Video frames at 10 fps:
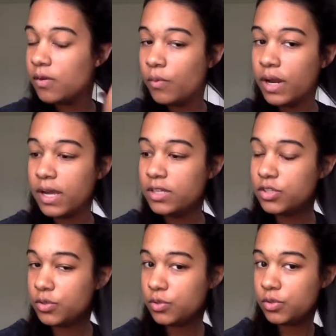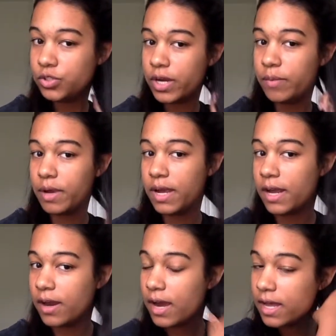when I do straighten my
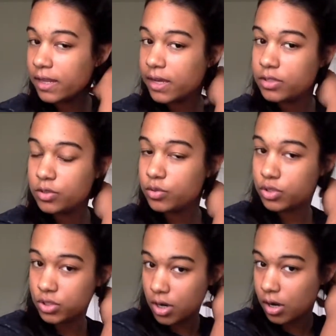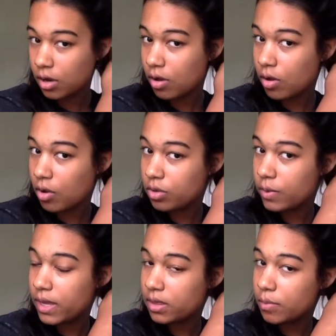hair, I like to start all the
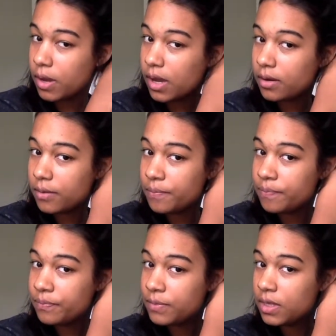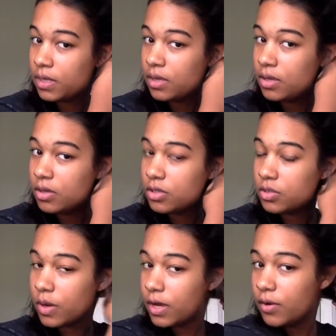way at the bottom.
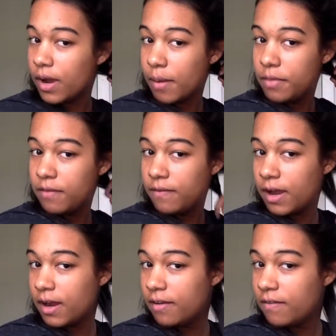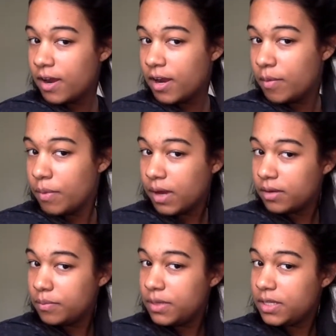So I grab the very, very
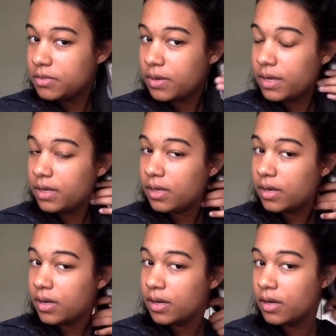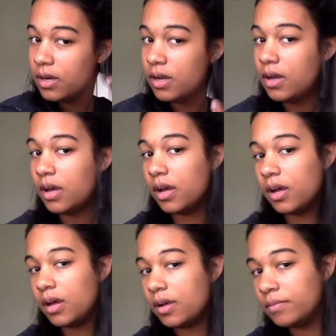bottom piece right here.
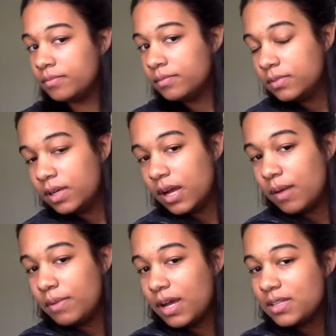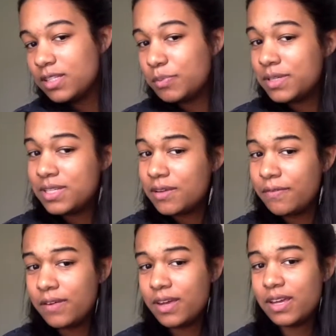I'm not
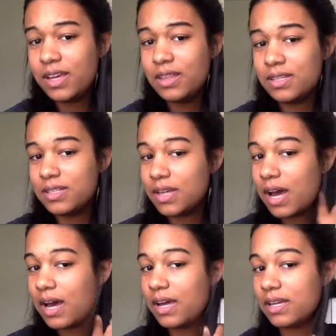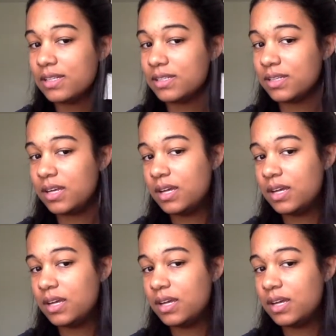specific in the size